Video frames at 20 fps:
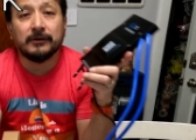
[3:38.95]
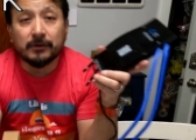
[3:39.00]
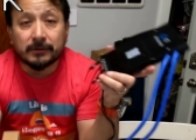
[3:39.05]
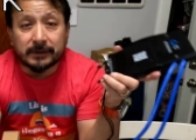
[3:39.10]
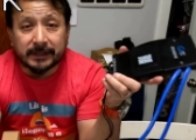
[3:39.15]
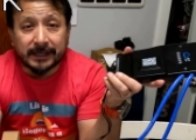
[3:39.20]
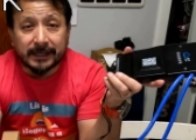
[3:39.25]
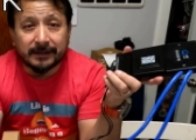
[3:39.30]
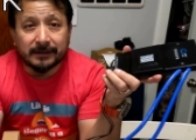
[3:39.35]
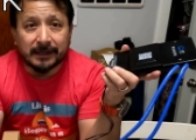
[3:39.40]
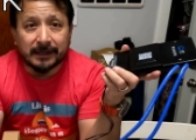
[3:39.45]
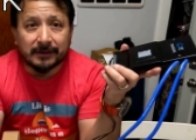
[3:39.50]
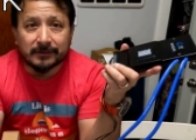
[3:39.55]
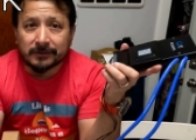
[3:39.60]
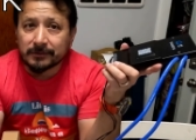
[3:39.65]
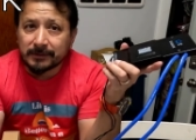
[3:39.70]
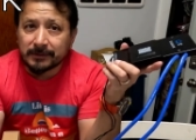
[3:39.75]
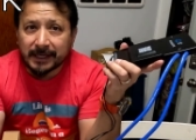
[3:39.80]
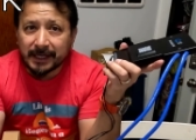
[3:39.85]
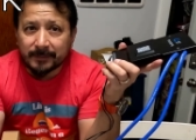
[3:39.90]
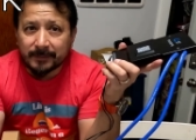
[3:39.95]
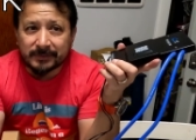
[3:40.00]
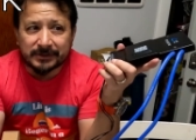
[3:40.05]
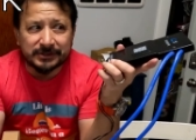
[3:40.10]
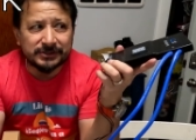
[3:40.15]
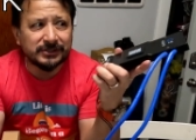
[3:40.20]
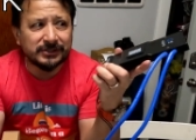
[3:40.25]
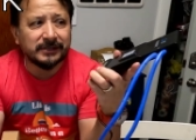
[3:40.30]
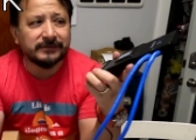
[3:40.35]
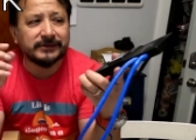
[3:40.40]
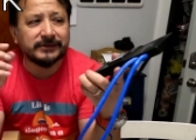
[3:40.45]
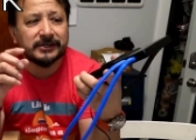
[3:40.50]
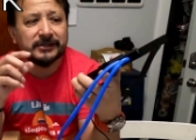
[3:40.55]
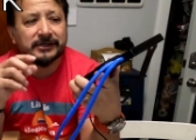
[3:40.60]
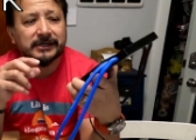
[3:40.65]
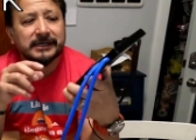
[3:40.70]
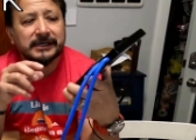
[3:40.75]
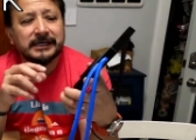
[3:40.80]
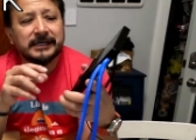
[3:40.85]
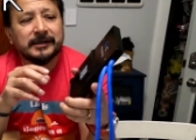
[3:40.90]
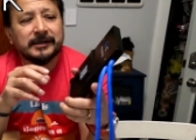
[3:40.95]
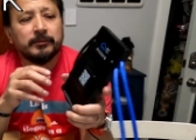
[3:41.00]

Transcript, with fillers: Okay, I don't know what happened, shut off there.